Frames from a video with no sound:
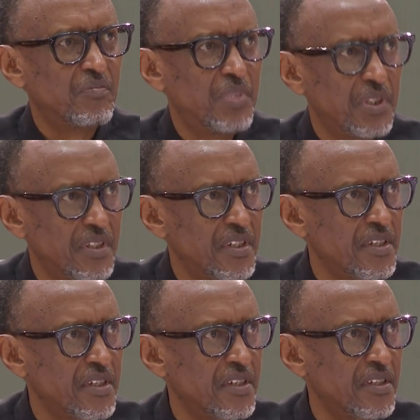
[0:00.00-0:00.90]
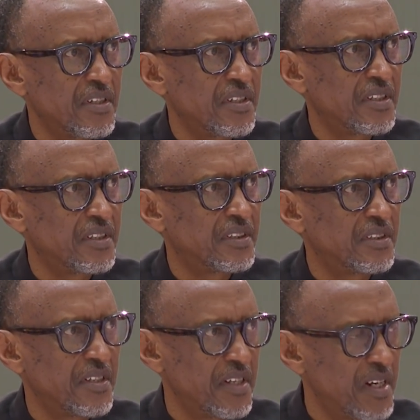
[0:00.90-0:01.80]
builds
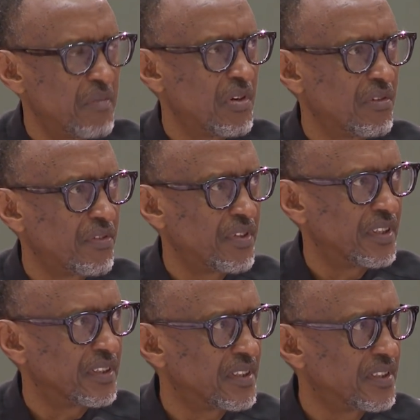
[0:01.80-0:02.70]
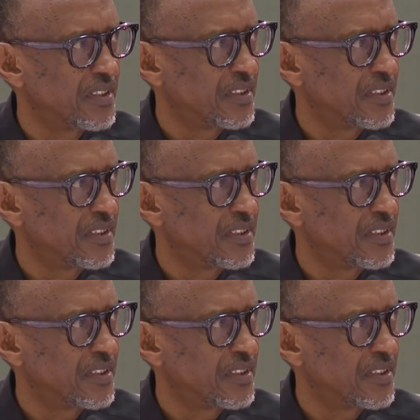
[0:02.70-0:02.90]
on a number of things.